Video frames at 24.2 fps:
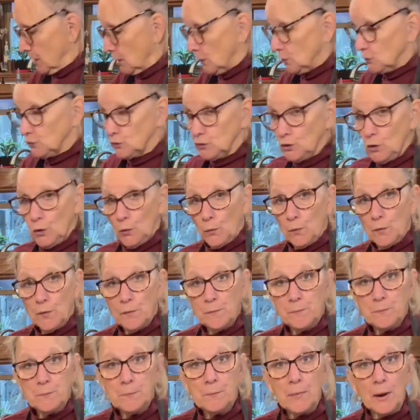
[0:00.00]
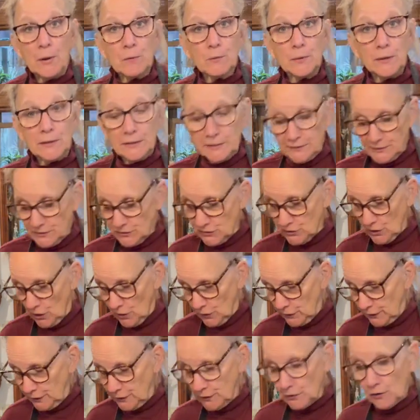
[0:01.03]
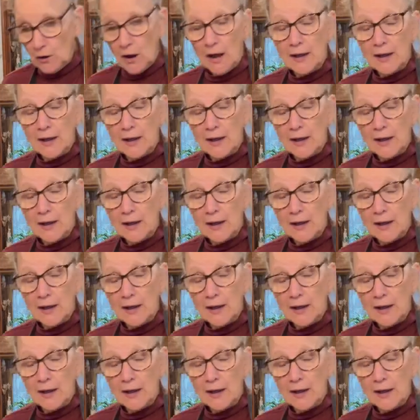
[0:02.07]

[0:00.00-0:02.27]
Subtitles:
So about ready to start here.